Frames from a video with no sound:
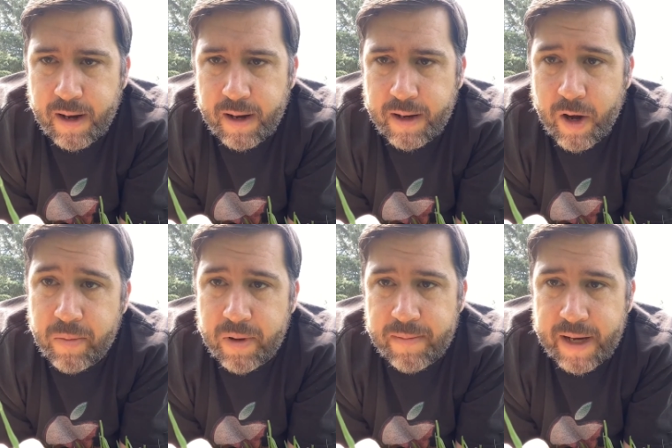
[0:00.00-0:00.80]

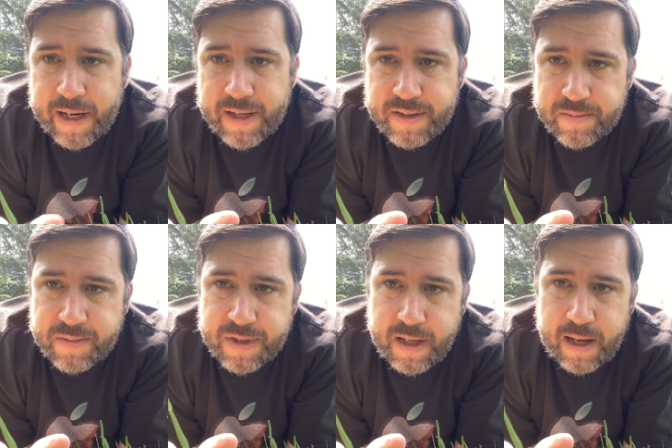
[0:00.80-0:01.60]
coping
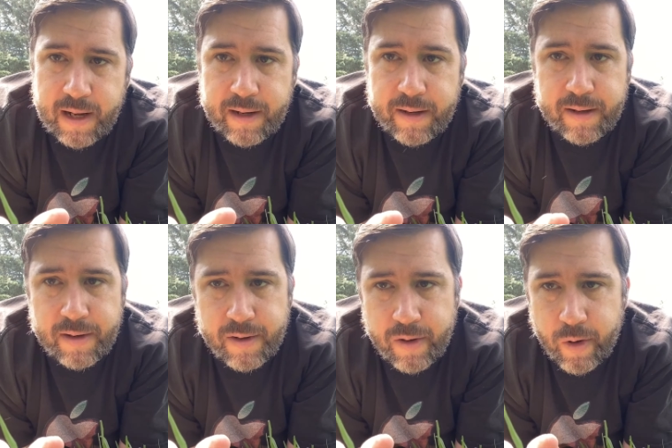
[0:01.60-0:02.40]
mechanisms that
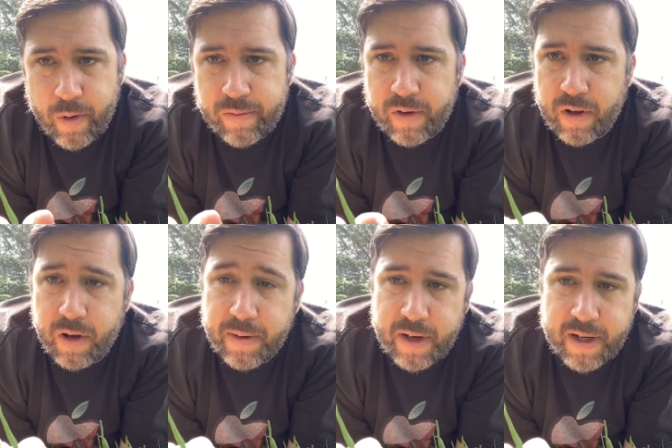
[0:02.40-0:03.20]
over a
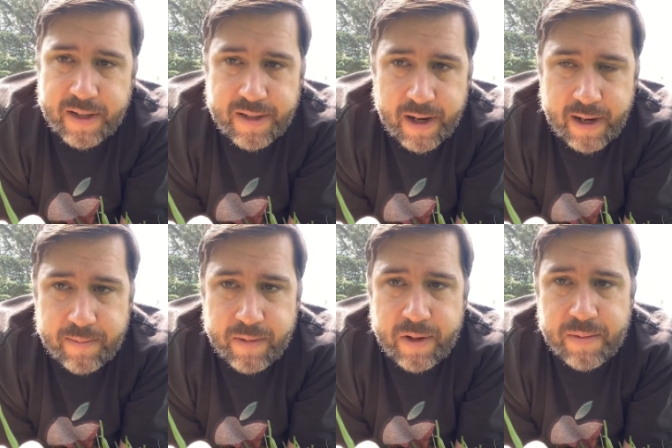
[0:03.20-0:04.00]
long period of
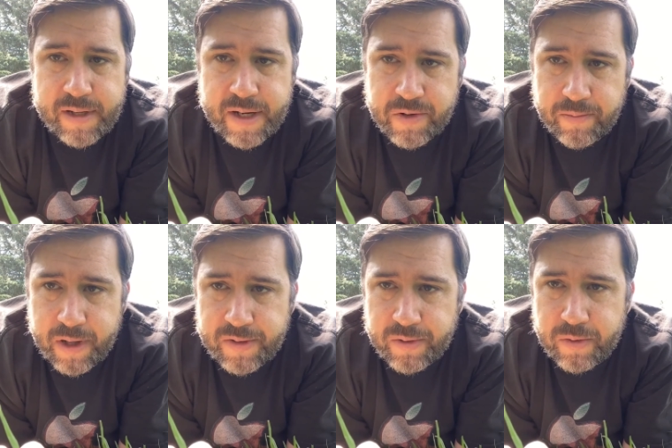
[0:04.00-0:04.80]
time could be
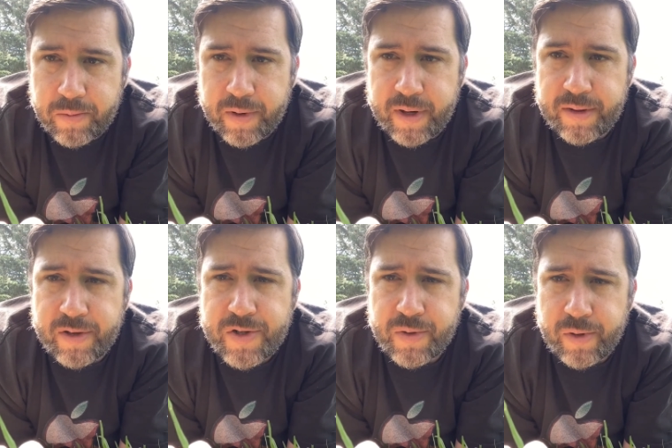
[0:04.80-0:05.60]
detrimental, but in the
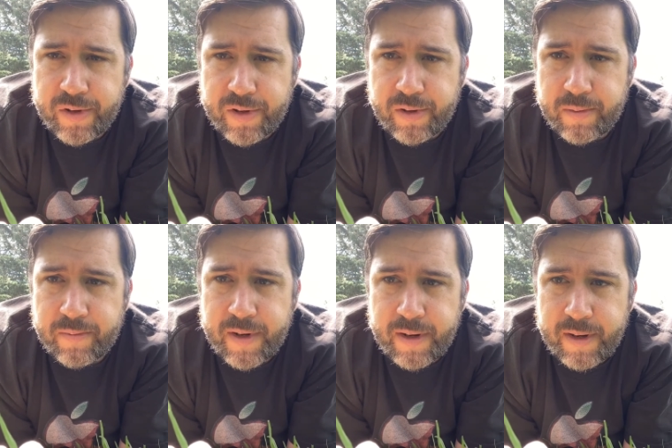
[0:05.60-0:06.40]
short
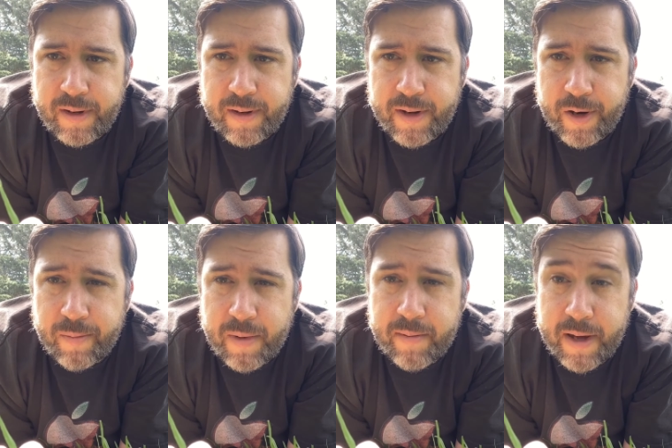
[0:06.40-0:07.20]
term,
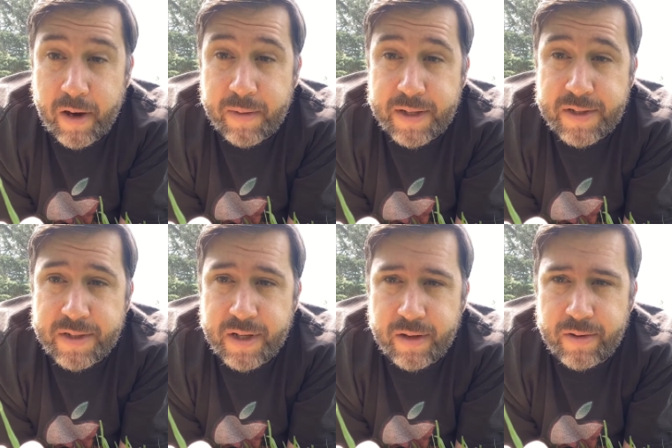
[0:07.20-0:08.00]
maybe help me
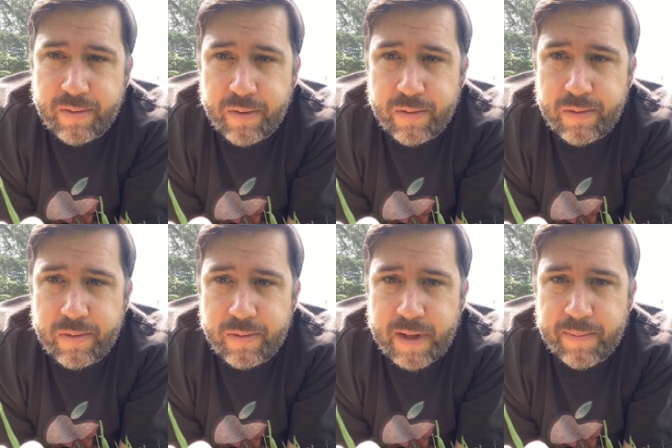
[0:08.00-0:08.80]
just get through
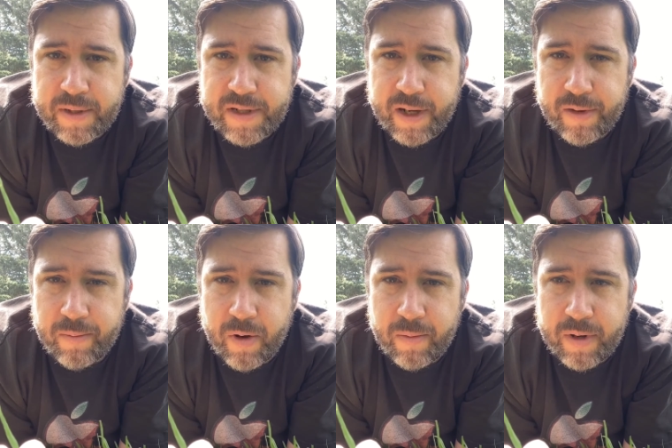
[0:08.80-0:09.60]
that particular
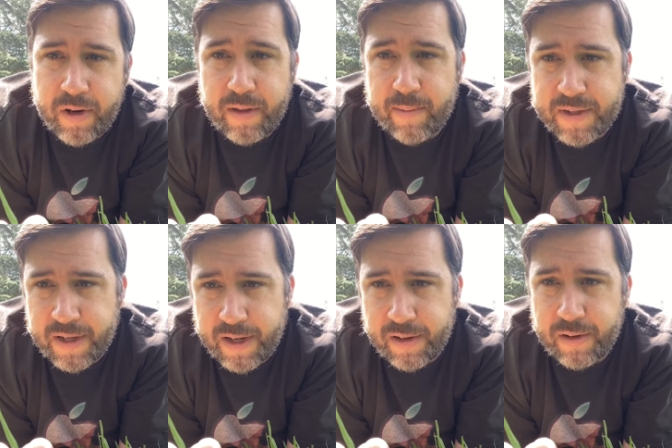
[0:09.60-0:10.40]
moment or that
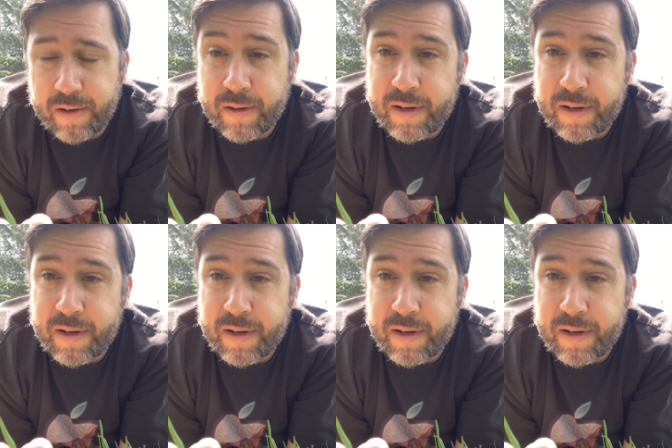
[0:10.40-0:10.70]
particular